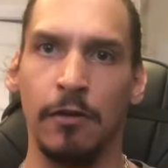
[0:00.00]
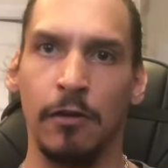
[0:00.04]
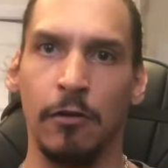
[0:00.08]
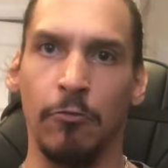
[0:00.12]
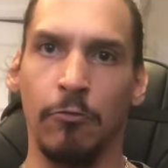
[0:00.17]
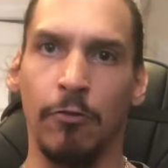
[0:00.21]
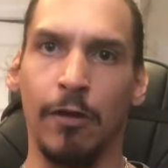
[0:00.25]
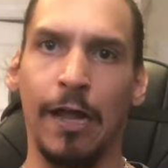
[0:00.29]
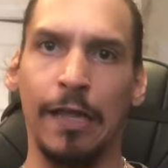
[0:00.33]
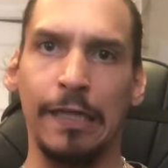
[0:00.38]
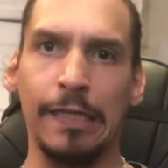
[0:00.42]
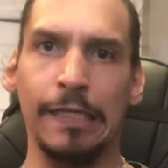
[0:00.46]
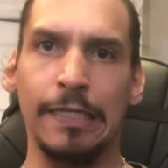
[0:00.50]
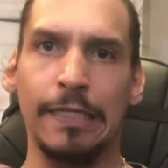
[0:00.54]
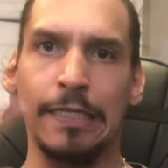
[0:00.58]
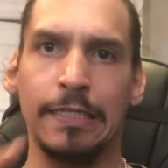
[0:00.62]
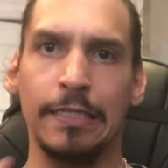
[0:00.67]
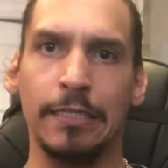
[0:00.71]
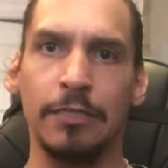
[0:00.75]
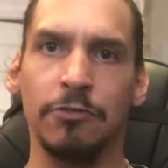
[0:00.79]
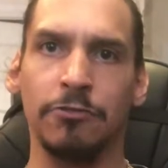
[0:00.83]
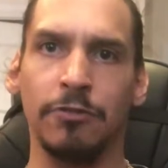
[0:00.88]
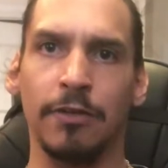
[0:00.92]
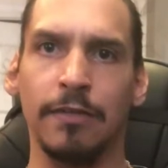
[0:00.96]
Rollin is
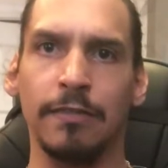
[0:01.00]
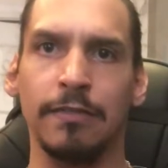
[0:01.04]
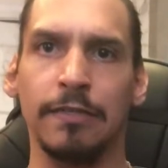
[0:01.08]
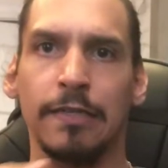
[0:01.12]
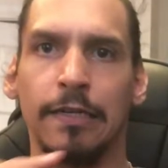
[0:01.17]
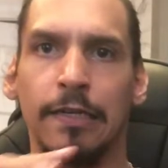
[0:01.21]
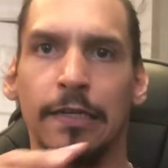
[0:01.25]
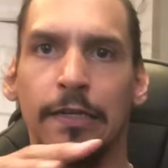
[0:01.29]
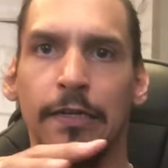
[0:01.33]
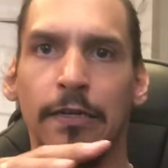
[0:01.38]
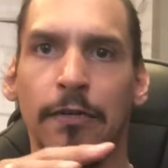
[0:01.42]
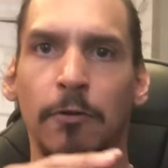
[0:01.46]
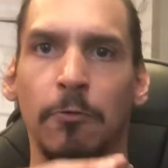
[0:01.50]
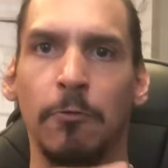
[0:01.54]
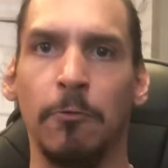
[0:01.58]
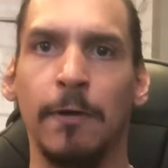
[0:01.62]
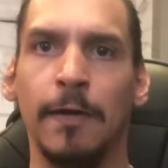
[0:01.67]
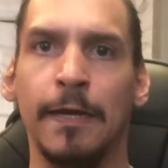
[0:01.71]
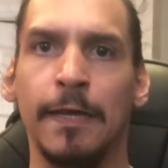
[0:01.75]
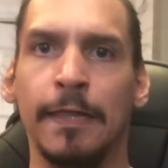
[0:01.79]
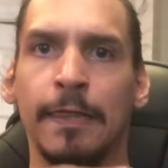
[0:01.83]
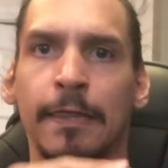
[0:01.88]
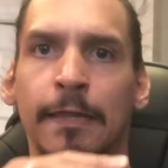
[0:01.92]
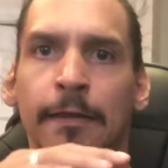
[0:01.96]
entrusted
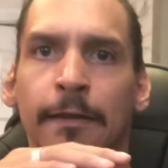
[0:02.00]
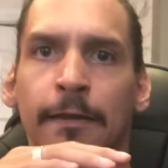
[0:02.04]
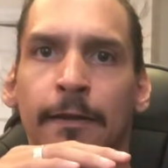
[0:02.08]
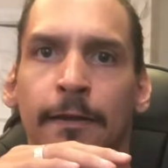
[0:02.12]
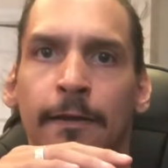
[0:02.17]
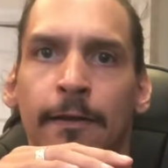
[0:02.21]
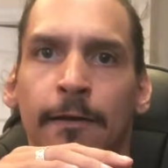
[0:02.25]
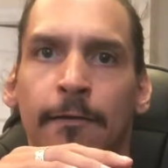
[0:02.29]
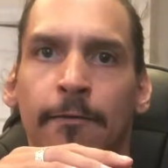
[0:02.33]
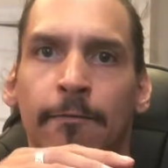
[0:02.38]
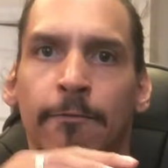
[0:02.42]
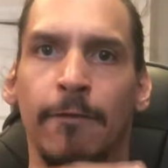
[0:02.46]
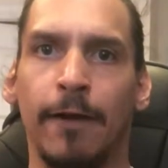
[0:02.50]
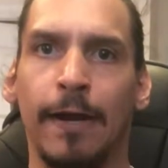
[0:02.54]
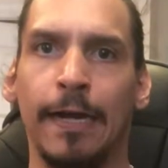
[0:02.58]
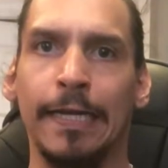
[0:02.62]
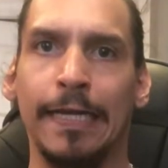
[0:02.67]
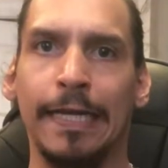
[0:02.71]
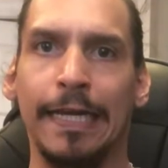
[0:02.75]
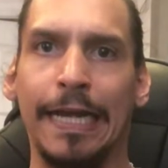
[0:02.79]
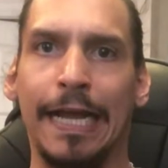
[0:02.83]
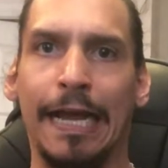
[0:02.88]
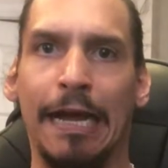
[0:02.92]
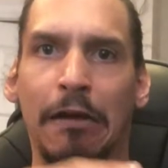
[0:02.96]
with
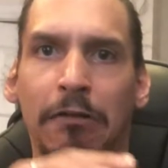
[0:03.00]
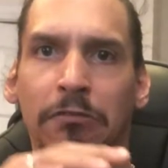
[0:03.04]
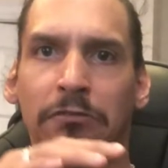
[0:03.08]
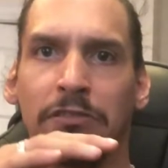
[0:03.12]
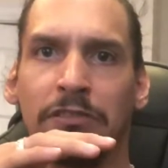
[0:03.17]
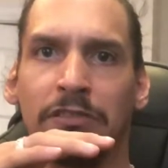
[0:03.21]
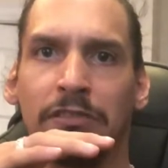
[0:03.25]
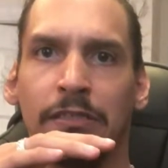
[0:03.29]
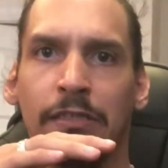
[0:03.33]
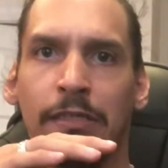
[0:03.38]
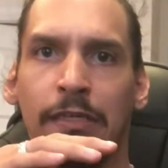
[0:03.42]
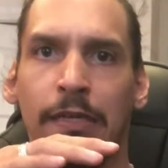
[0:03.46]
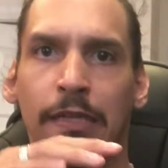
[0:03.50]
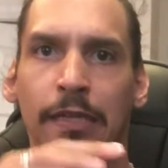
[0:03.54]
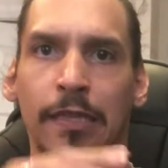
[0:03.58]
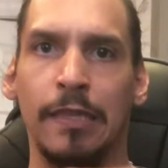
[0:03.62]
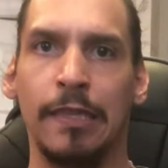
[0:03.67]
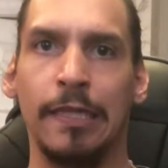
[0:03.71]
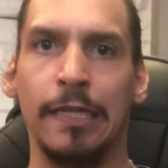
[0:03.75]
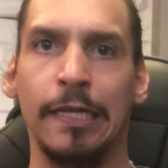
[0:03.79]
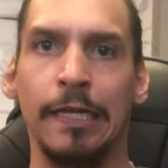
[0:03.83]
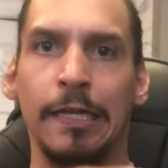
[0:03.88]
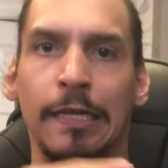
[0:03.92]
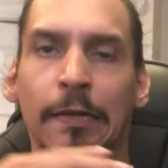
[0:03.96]
finding out
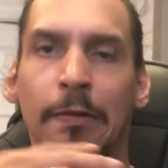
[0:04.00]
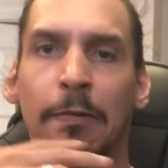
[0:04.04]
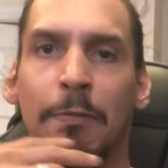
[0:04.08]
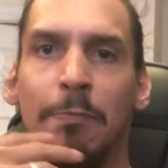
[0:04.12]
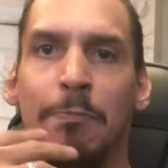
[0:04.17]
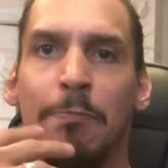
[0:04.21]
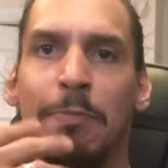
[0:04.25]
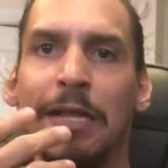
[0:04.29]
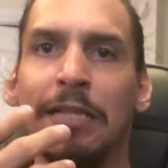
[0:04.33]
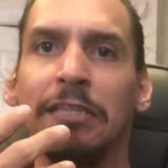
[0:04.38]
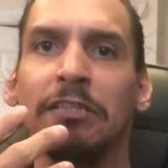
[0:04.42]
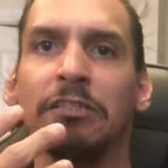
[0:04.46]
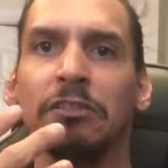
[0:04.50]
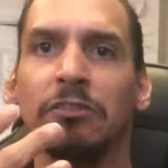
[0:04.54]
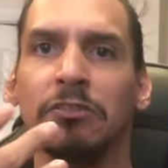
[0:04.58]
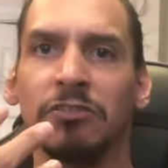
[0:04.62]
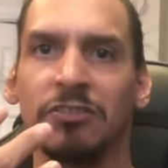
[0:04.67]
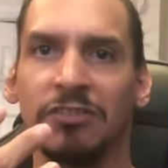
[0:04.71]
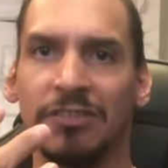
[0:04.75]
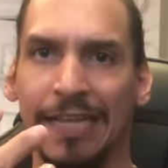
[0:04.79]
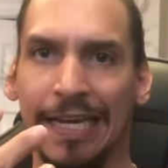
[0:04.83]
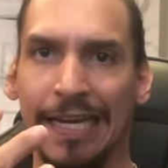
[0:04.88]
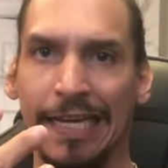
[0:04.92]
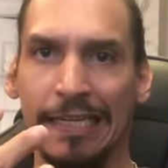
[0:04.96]
the mental
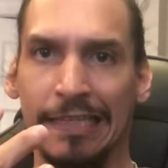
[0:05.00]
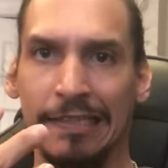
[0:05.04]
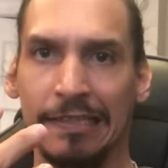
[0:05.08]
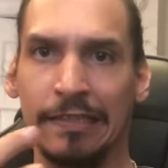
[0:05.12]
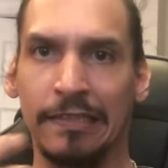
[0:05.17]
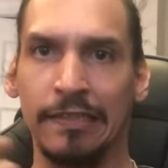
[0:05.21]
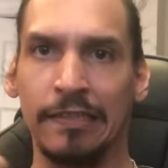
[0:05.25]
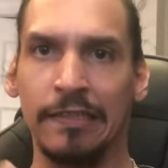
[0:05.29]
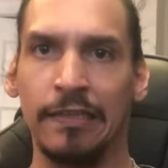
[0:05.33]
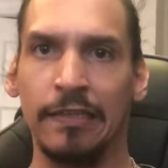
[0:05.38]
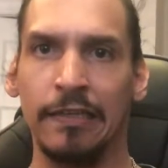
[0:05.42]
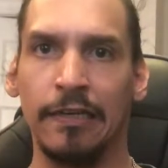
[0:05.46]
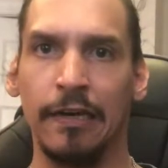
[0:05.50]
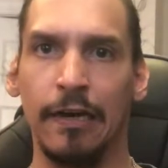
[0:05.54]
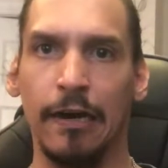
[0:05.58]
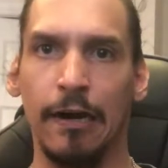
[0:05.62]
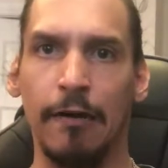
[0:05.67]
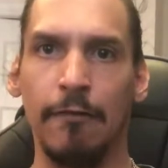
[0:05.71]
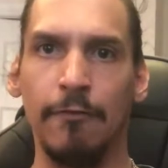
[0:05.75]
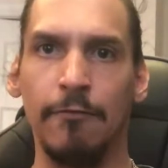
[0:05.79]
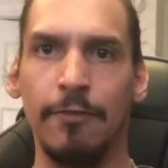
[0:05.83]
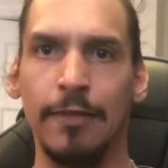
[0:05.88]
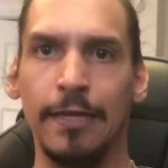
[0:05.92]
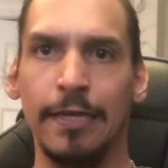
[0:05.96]
state
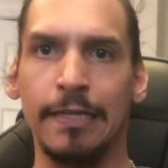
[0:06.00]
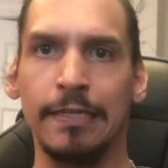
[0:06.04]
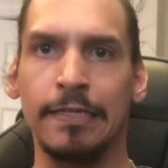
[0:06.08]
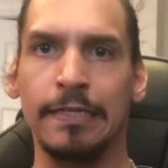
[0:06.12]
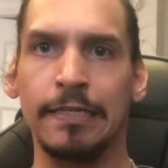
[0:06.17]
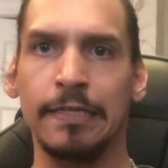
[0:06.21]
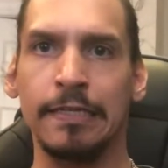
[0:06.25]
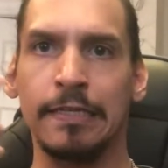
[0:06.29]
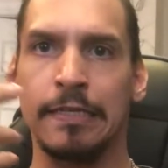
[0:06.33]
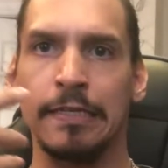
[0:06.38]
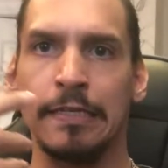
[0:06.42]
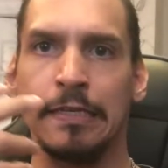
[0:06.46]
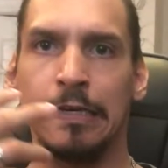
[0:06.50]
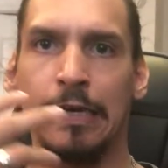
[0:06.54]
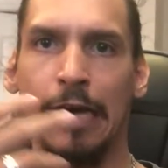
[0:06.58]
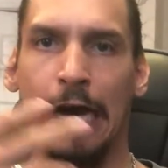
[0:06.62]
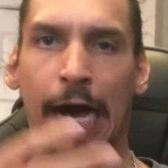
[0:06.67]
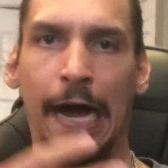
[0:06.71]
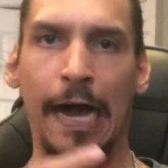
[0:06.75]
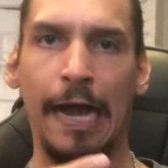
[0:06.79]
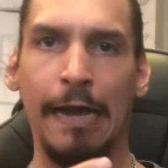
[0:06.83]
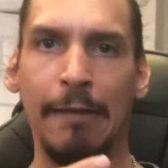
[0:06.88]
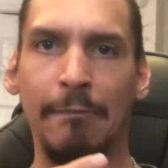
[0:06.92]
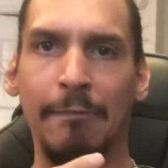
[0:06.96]
of this
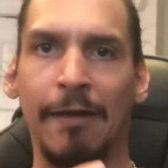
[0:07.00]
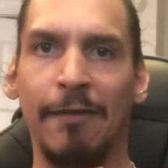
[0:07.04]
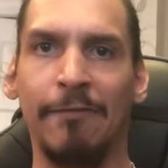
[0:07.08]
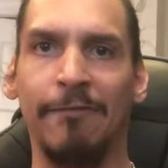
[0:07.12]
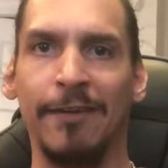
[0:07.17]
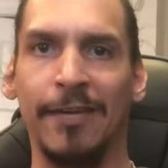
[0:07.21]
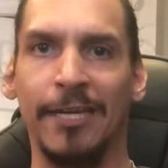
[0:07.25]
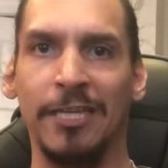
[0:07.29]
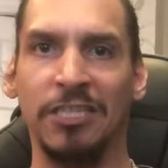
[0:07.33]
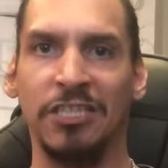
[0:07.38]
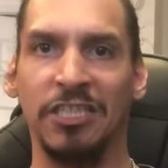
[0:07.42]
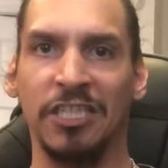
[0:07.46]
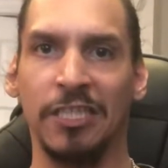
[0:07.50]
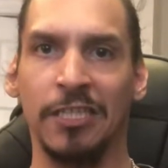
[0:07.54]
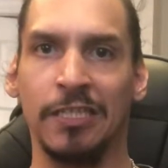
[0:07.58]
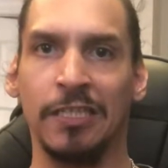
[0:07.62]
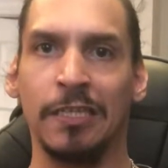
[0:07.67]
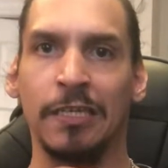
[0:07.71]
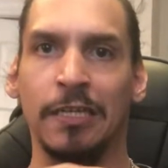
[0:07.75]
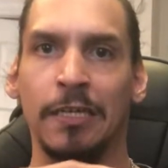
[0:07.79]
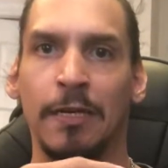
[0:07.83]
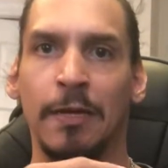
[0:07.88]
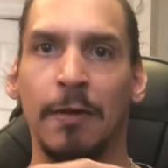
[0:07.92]
IMF agent.